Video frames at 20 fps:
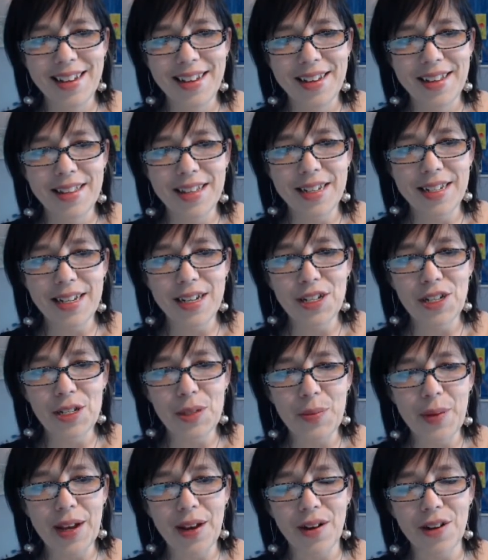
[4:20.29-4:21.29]
that touches
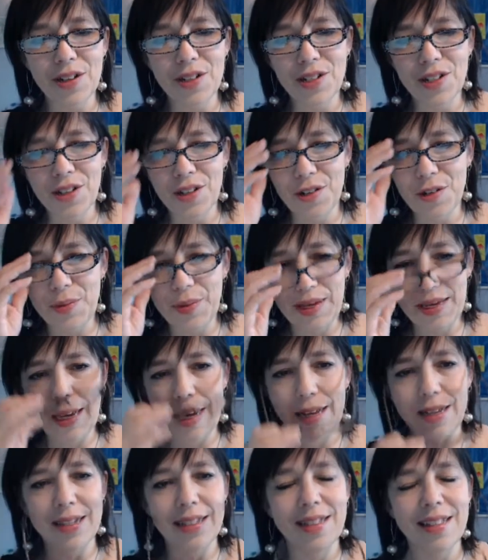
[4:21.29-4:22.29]
my heart too
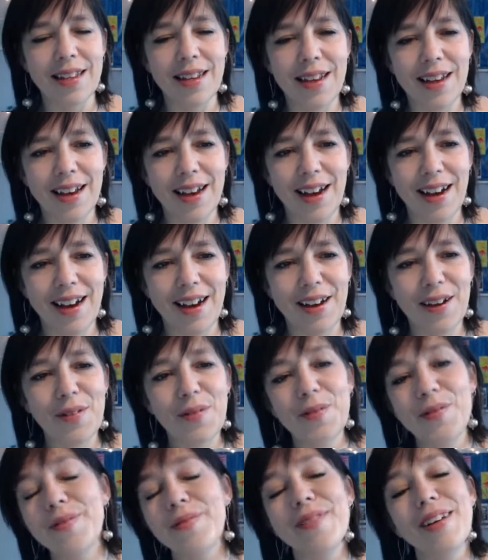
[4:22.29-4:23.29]
because, uh,
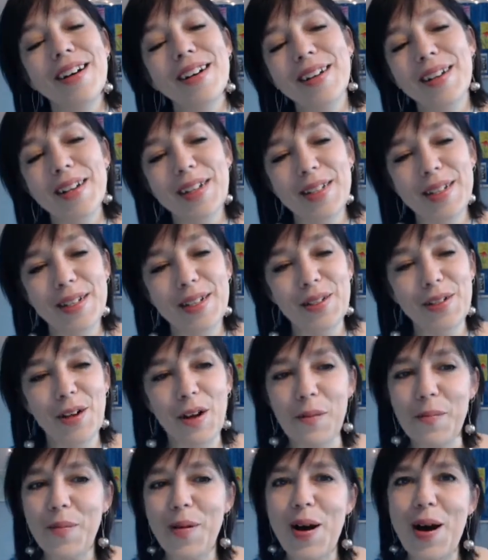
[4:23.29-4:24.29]
well, because it's
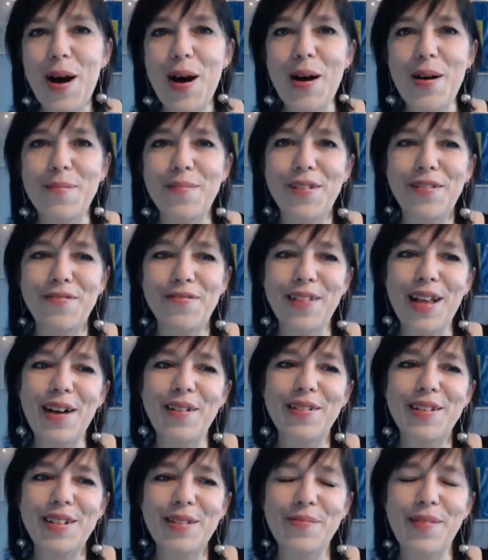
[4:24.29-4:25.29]
her mom and
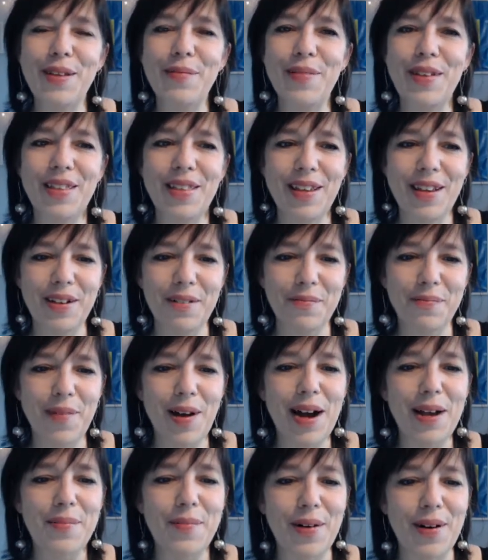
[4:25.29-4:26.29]
flowers make me think of
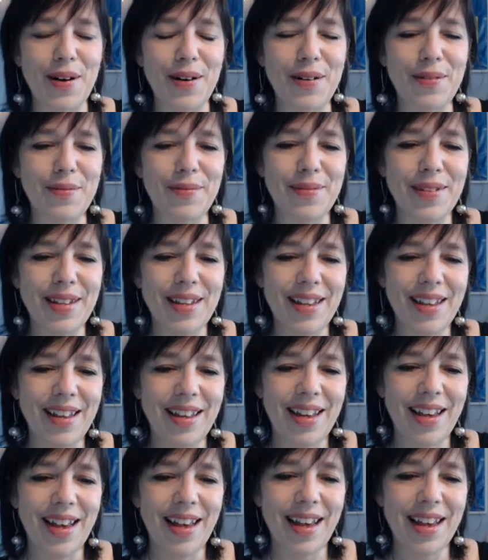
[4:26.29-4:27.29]
my mom
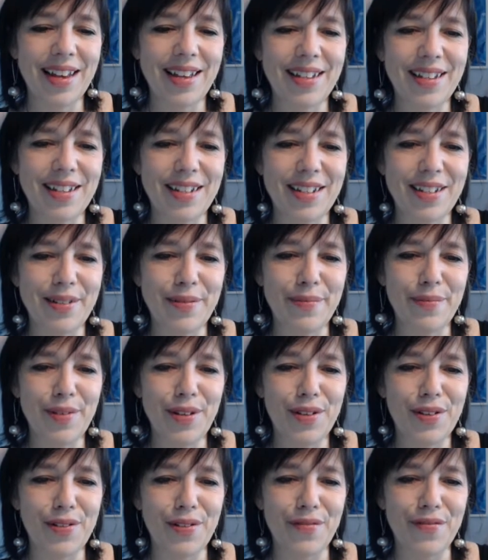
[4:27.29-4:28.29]
and
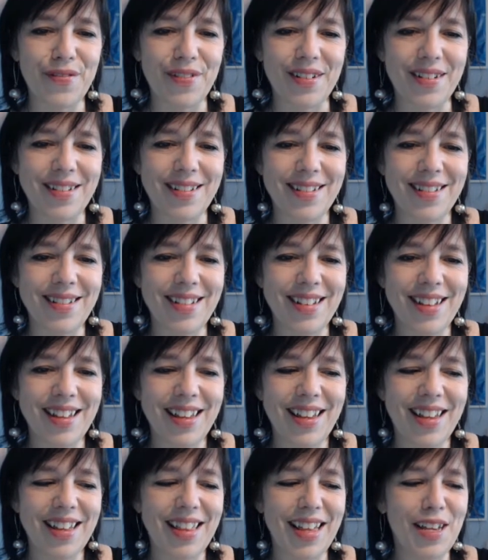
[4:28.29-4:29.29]
beautiful.
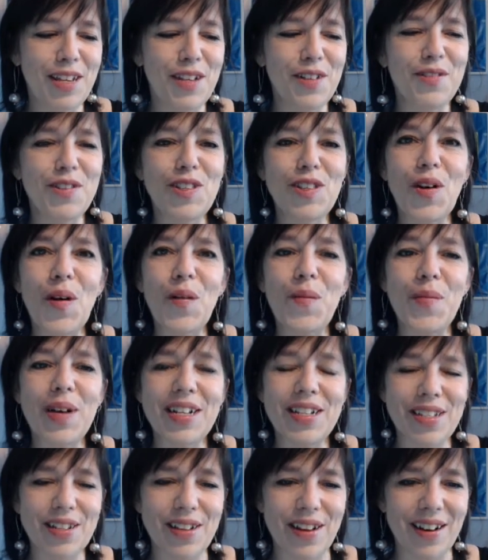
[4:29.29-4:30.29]
Thank you so
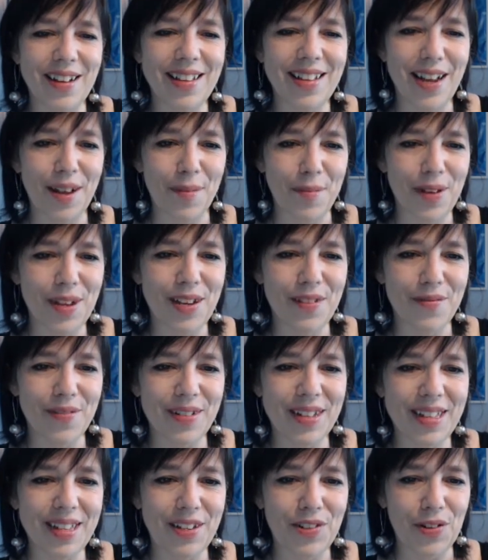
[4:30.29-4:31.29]
much, Scarlett. I'm going to
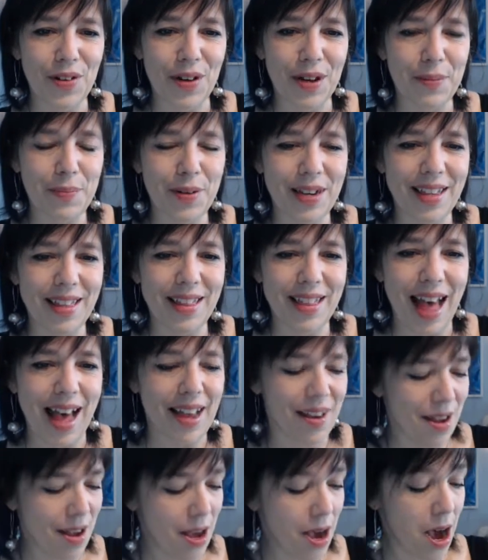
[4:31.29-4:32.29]
really enjoy putting that
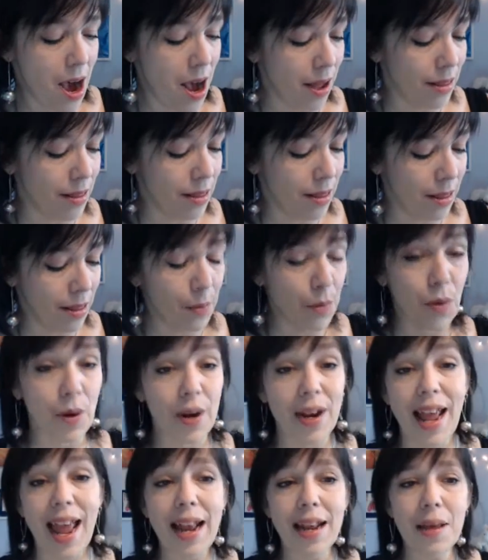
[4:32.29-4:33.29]
on the
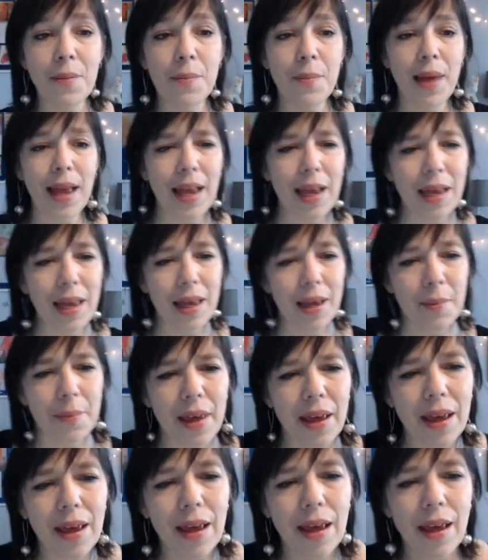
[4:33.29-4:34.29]
board. And it may
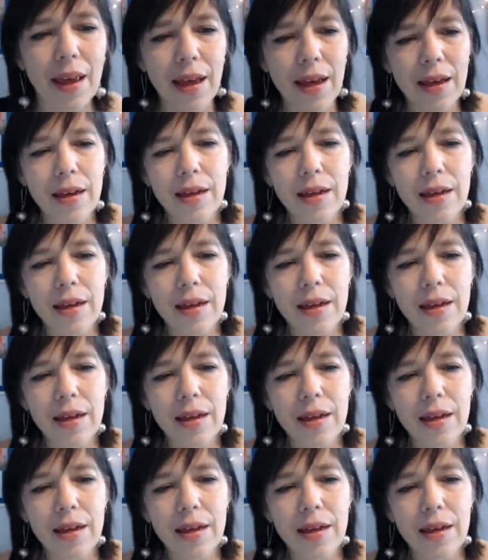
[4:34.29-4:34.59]
be